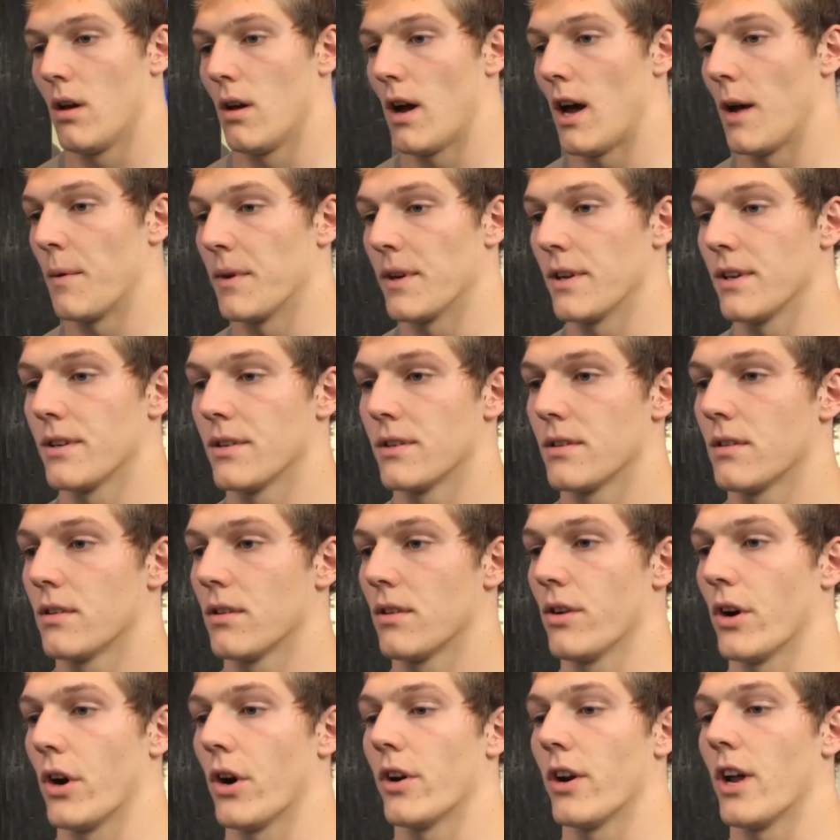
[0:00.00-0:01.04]
I mean,
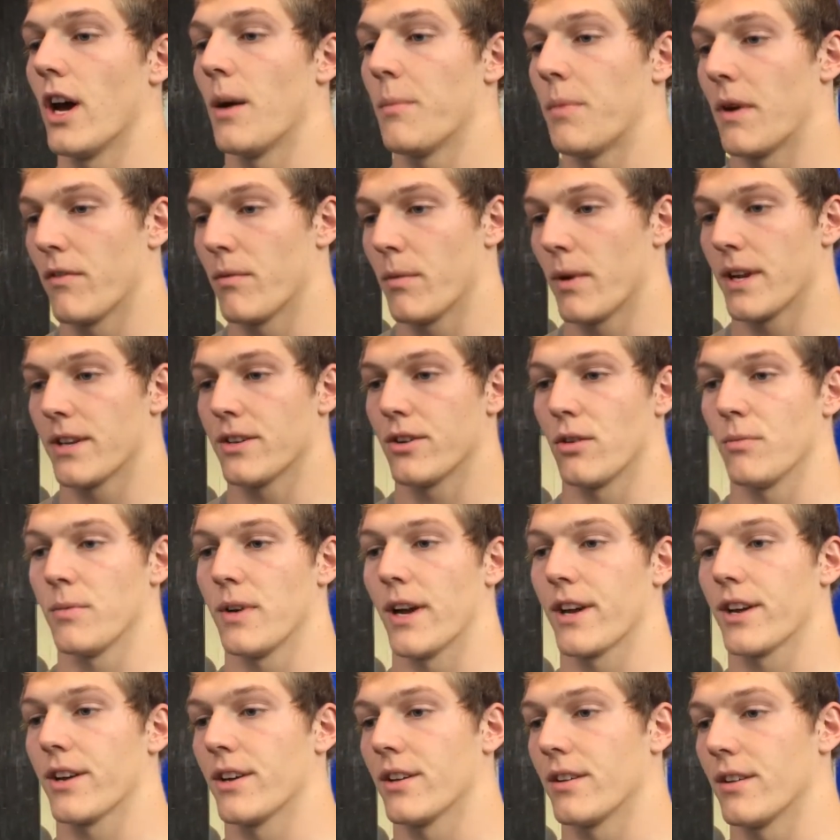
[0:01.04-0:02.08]
growing up, everybody told me
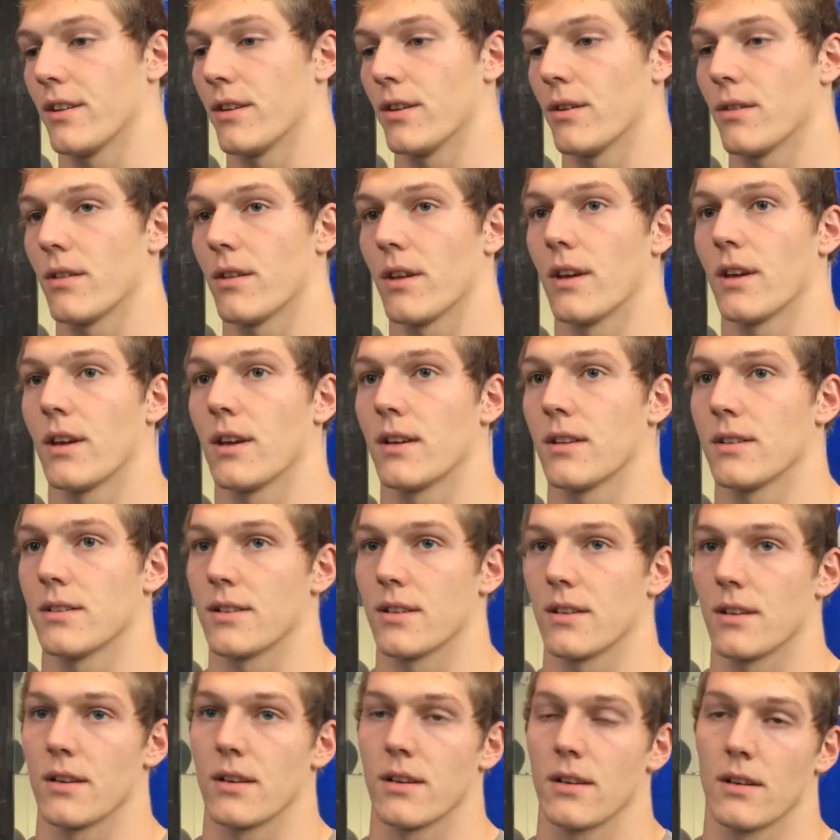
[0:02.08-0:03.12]
I couldn't do things,
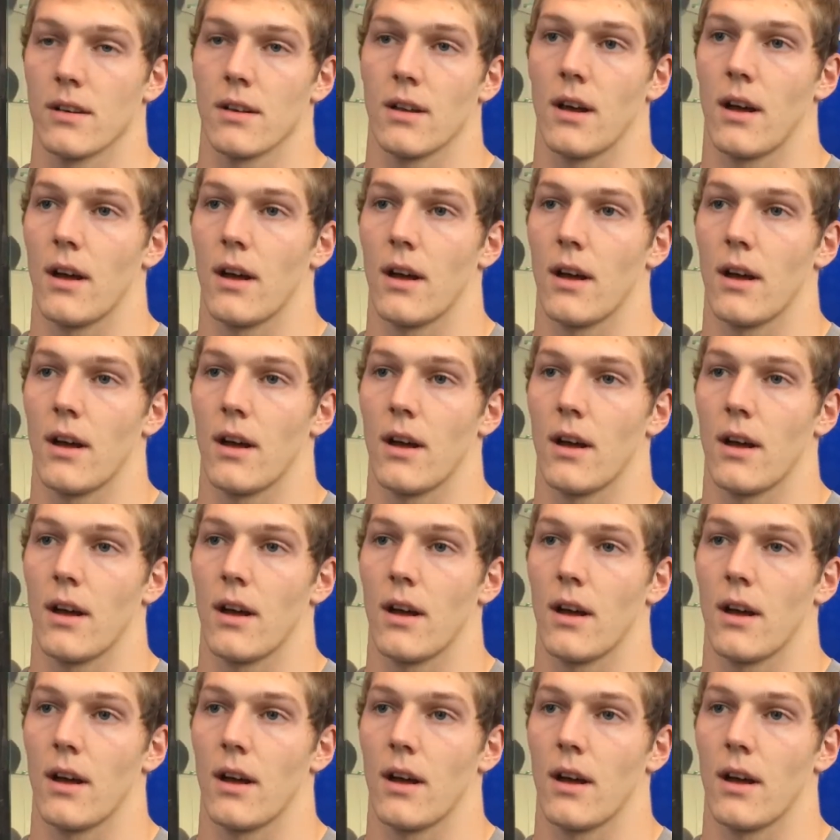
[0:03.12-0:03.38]
and